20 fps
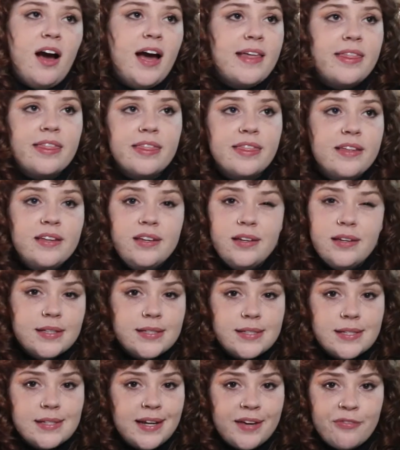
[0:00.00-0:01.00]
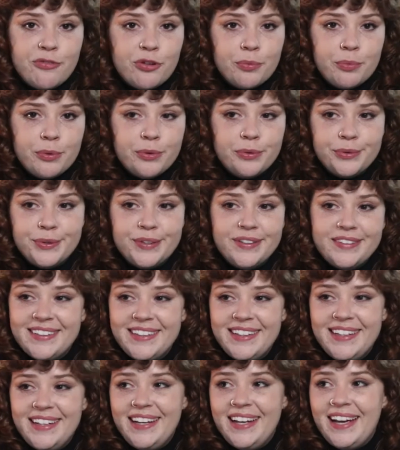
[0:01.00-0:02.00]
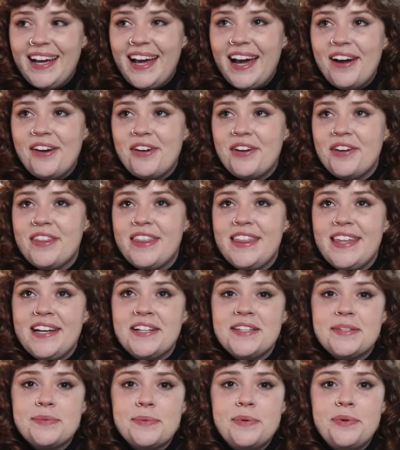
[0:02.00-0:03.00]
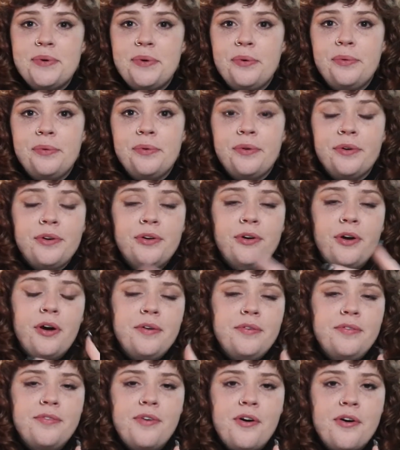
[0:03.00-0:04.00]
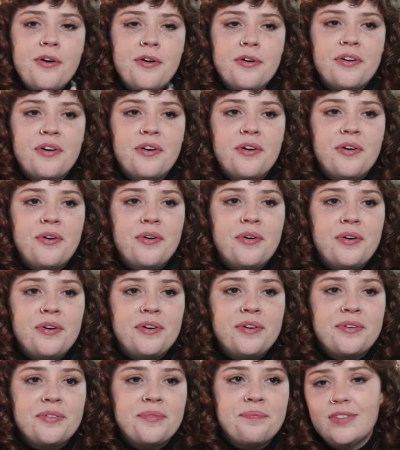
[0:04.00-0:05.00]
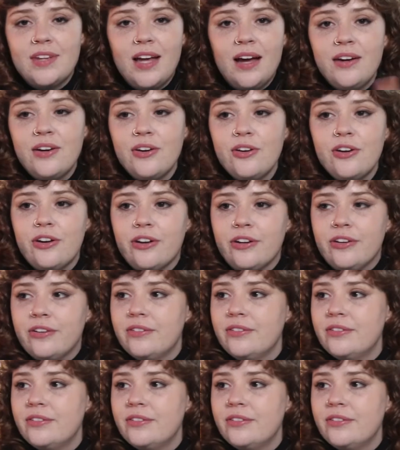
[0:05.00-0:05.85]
I think it's inevitable. Things will go wrong, or I don't know.